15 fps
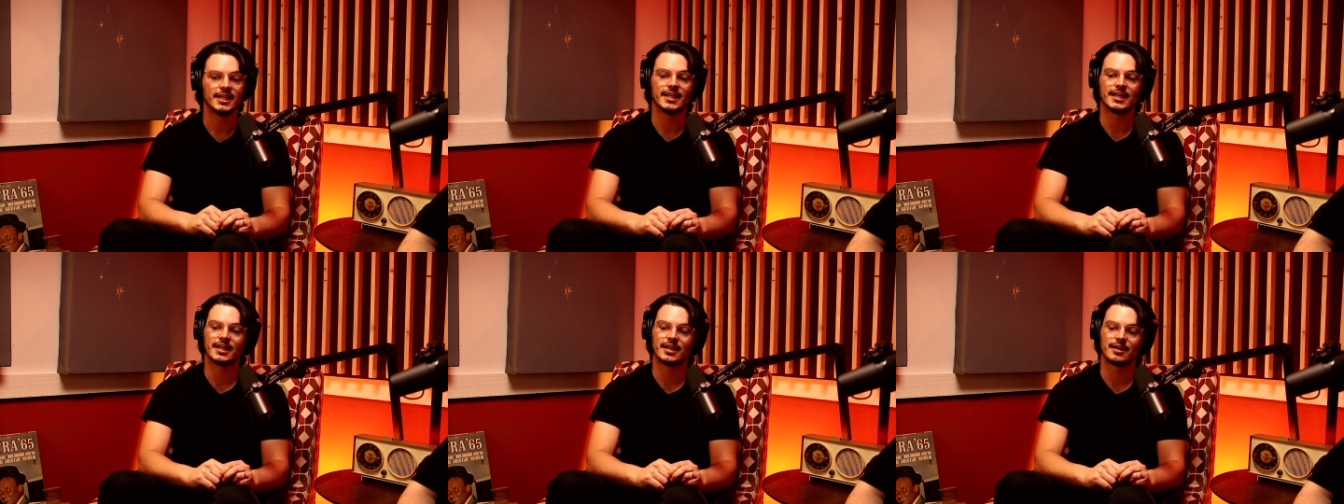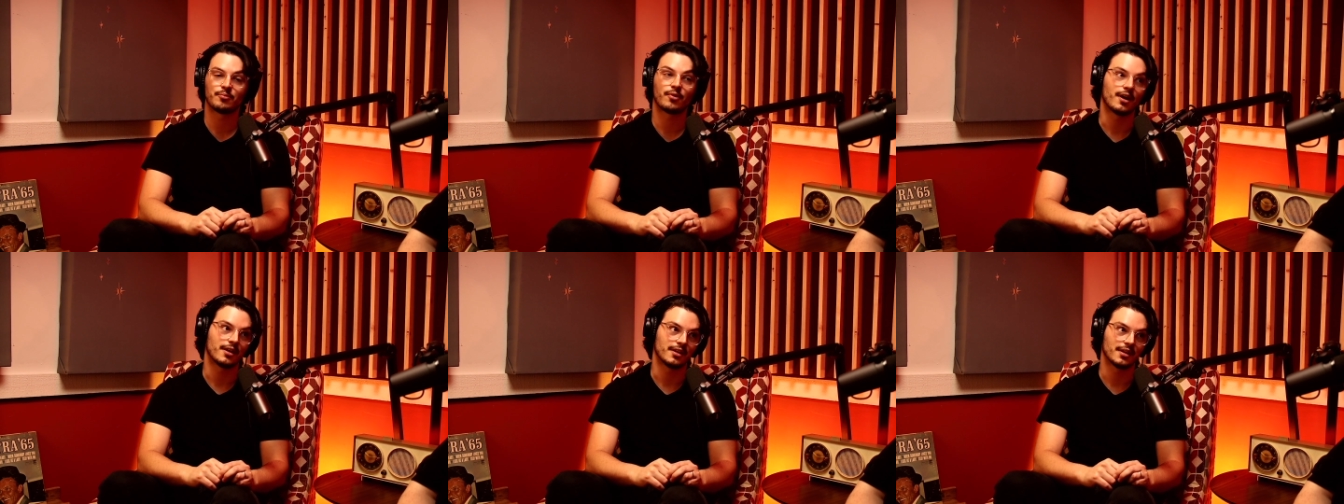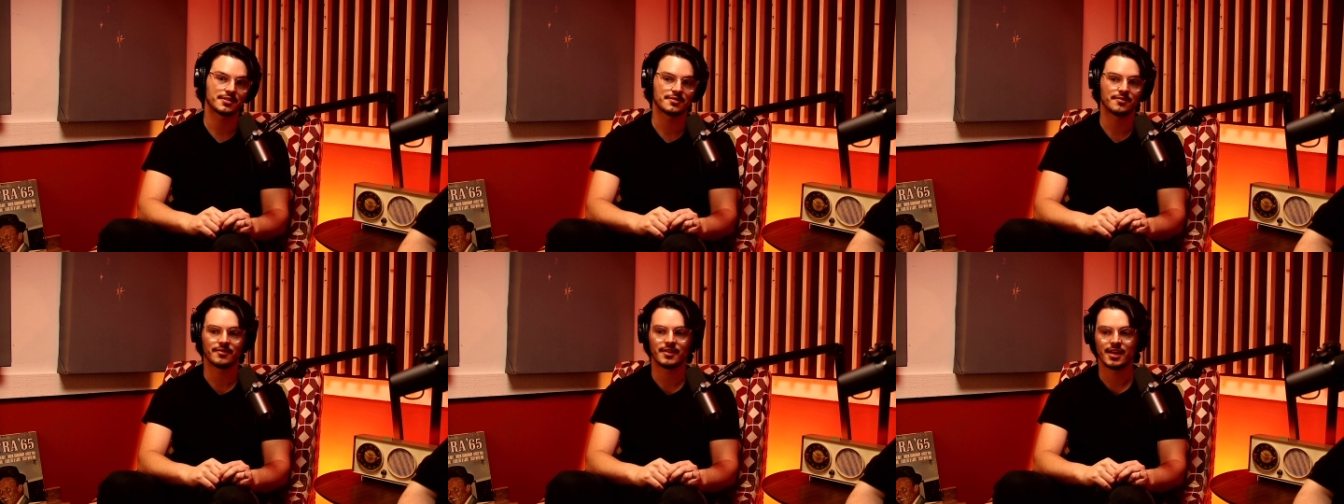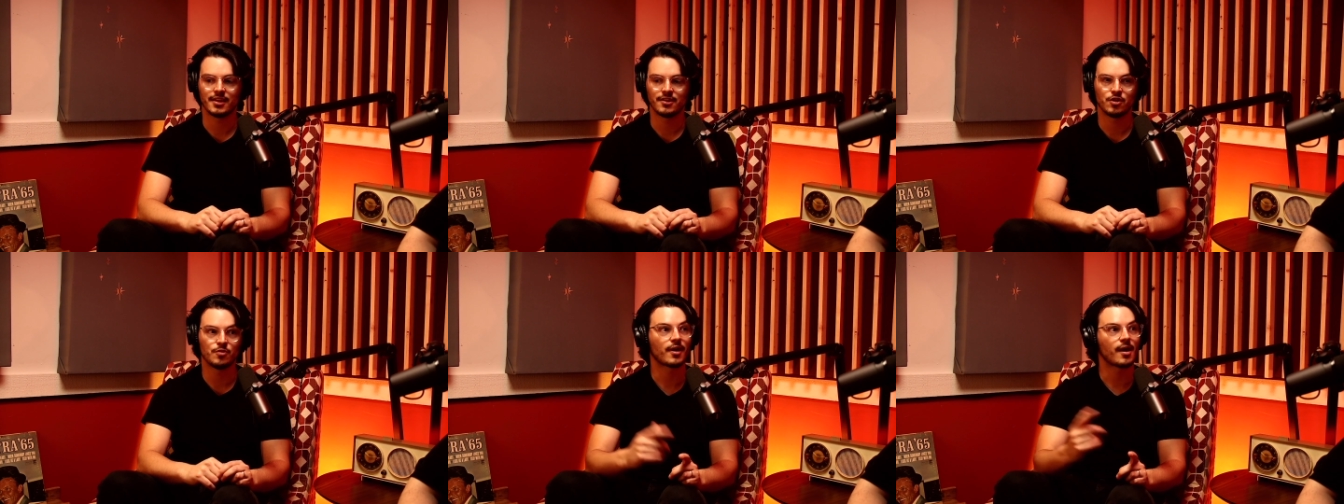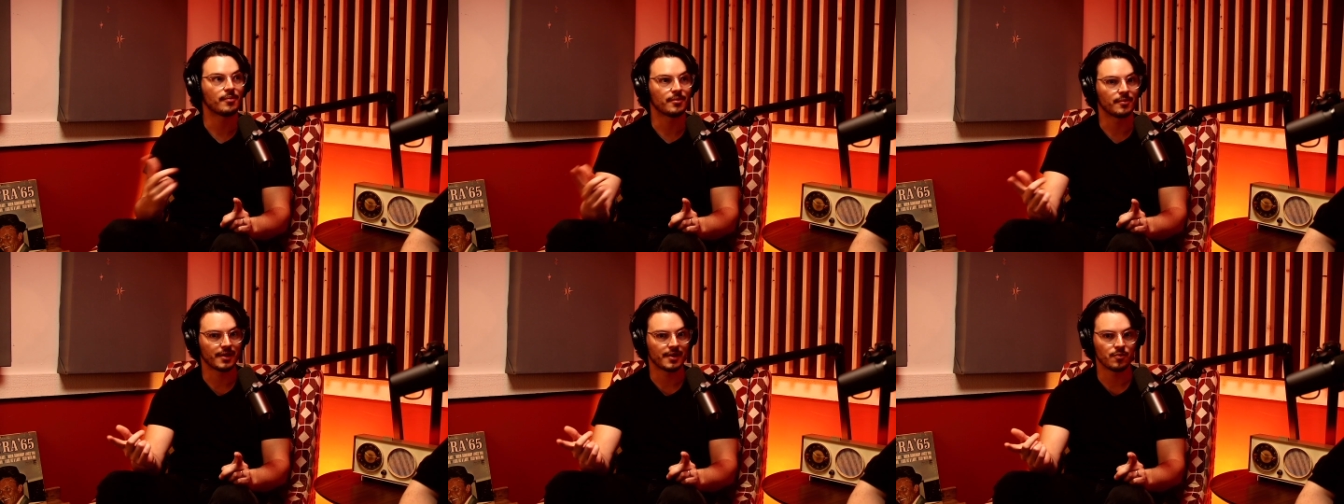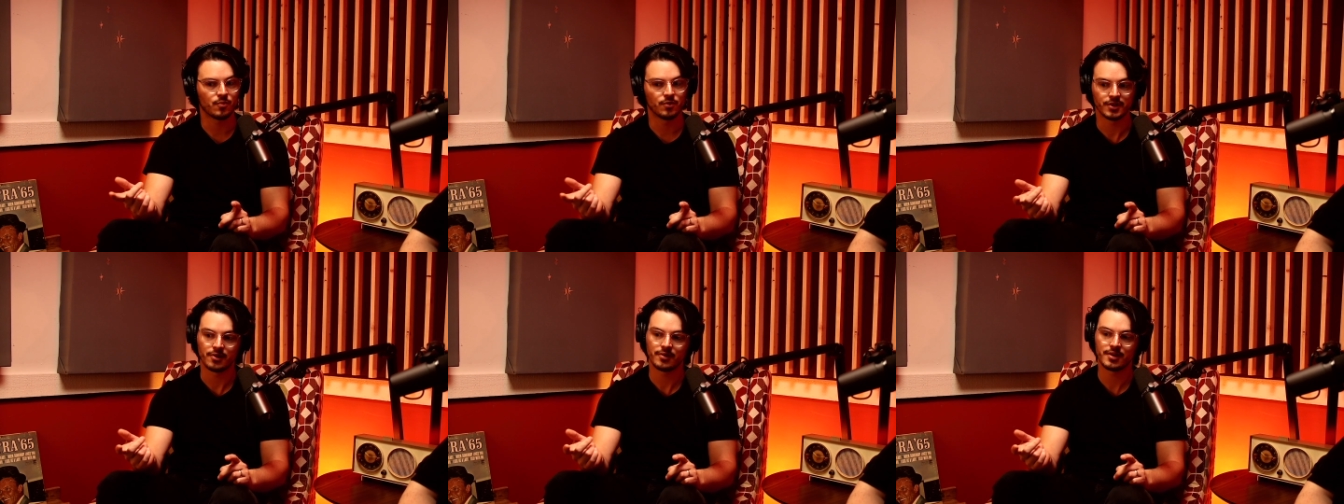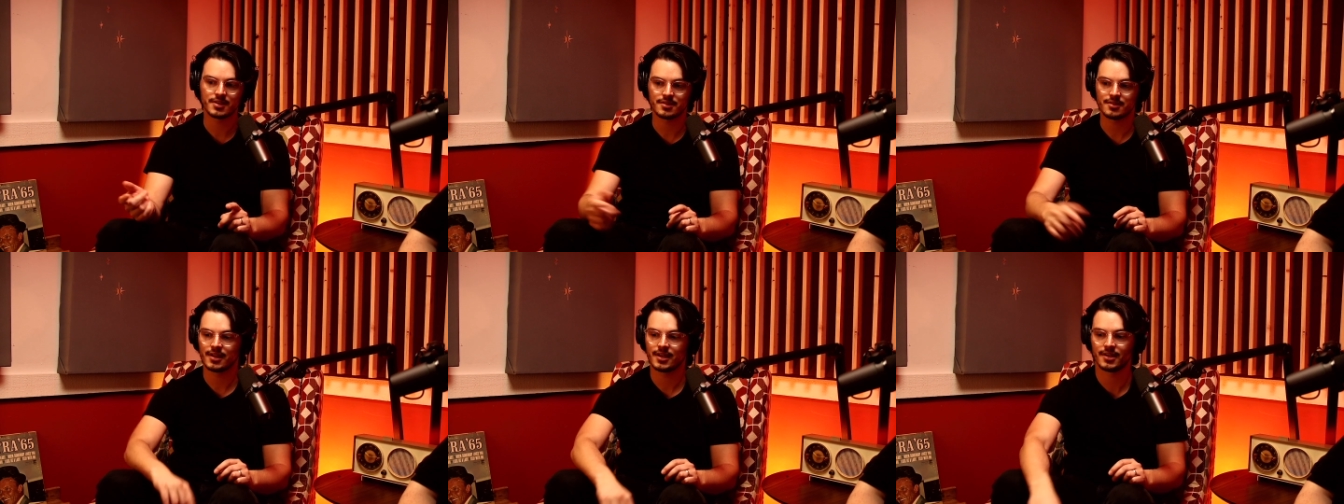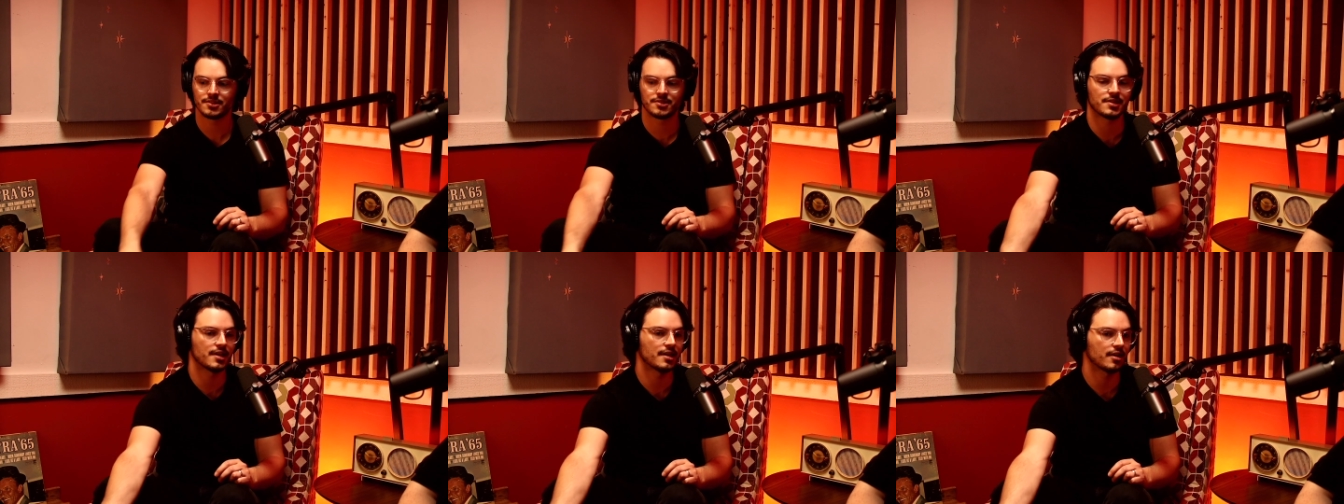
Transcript: product, then you probably will notice that it's